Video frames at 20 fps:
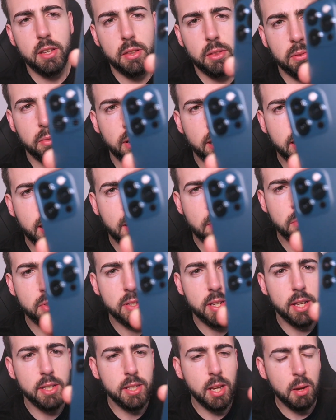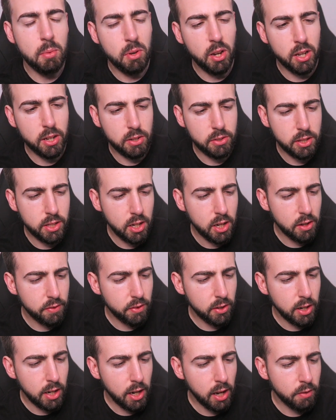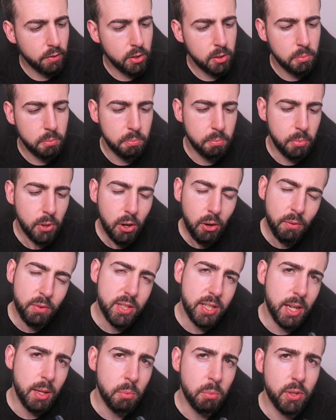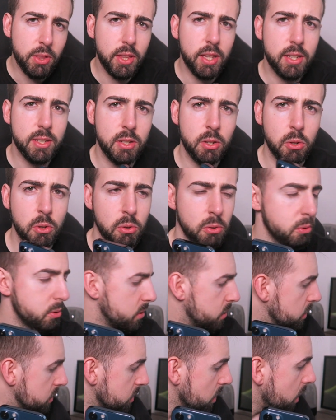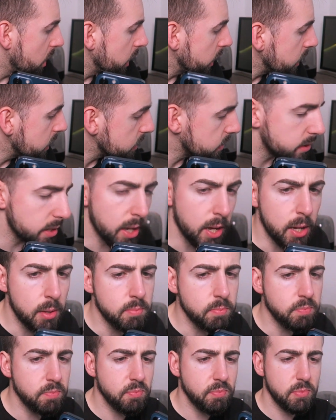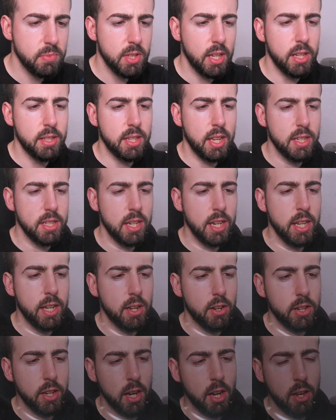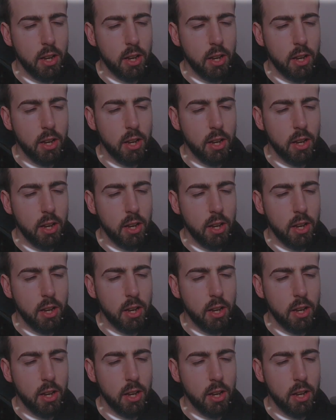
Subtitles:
3 camera setup like on the iPhone 11, but obviously with this new design, it's actually kind of